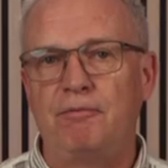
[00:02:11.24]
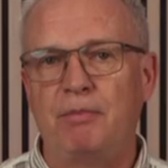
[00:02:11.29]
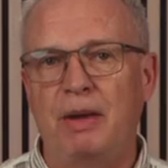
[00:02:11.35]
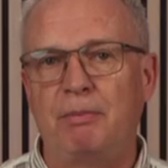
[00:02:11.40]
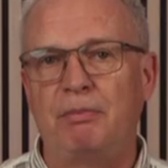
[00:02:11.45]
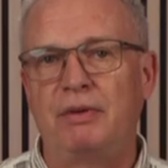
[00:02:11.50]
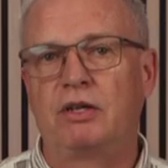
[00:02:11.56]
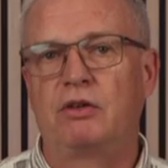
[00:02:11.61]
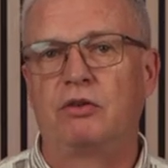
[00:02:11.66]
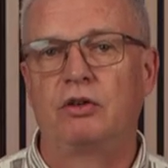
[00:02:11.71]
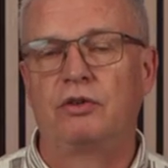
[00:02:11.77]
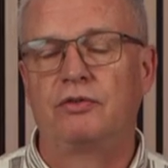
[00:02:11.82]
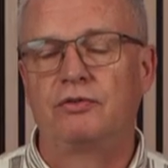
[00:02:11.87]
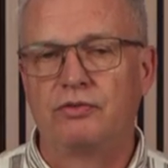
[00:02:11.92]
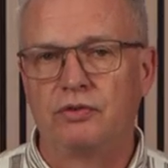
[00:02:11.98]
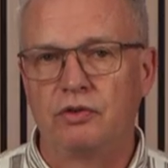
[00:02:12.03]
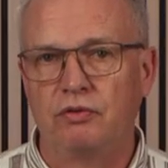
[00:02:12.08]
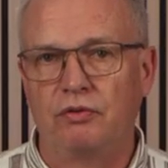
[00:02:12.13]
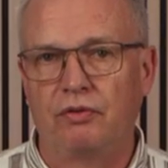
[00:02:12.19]
biblical
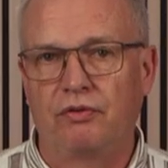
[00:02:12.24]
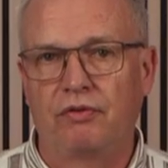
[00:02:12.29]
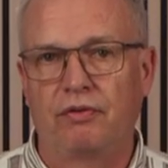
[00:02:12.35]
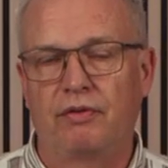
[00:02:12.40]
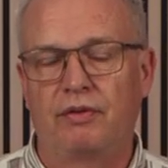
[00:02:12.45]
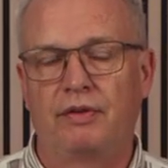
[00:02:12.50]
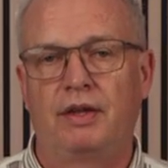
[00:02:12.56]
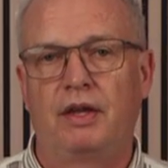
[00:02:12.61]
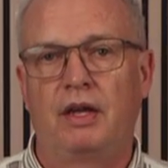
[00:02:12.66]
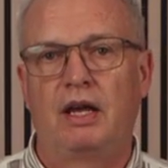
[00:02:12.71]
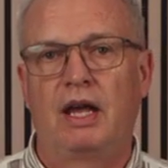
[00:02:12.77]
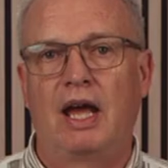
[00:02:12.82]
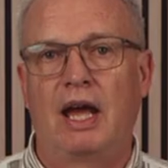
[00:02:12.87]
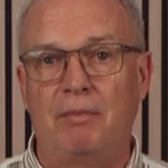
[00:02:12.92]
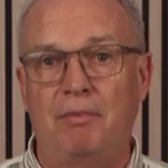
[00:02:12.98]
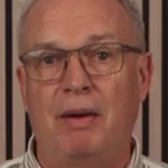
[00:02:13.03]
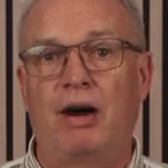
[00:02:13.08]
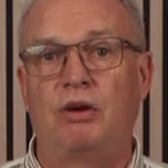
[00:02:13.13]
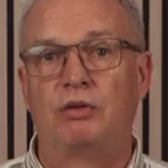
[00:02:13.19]
truths
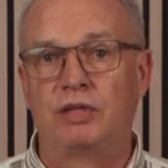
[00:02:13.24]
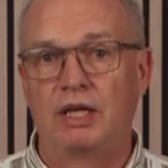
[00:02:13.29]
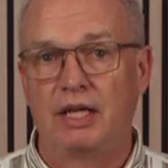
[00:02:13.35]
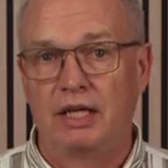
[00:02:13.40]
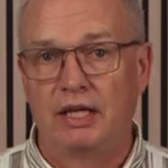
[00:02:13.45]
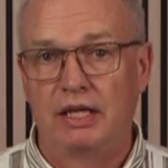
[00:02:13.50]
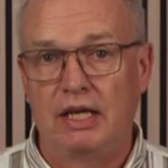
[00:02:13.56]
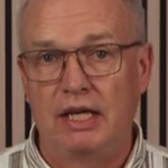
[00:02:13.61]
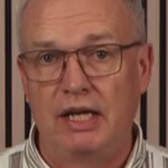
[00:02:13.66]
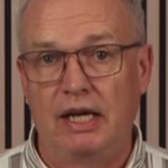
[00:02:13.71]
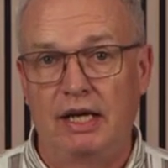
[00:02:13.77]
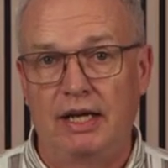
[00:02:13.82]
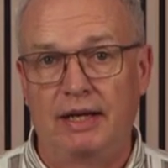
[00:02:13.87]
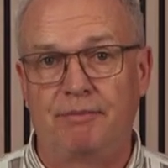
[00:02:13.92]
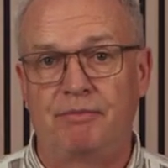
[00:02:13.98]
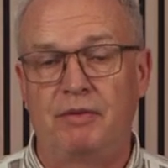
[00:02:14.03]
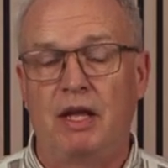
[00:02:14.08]
about healing,